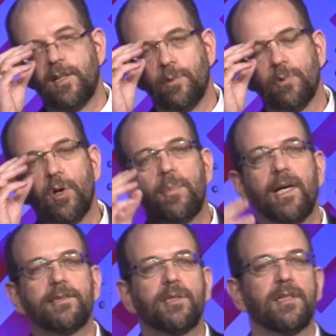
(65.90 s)
that
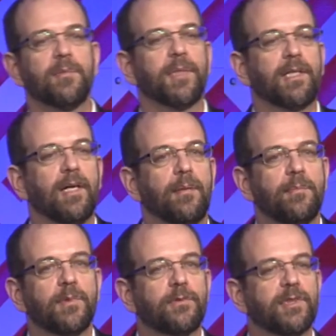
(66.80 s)
robots are going to
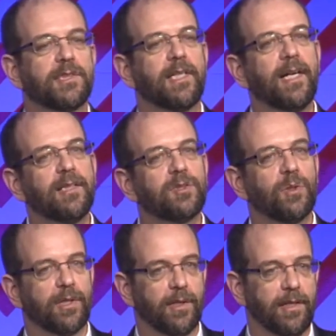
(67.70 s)
become, for today's
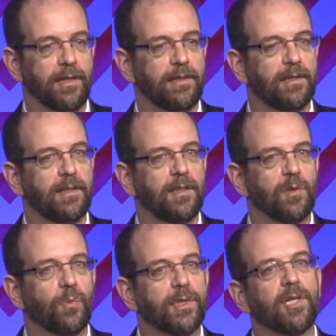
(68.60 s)
Toyota,
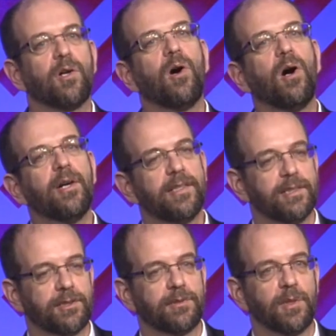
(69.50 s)
what the car
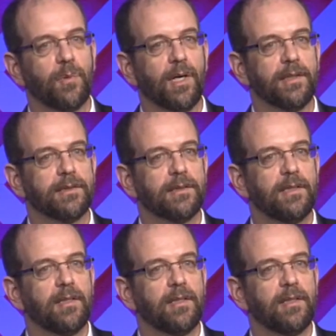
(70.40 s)
industry was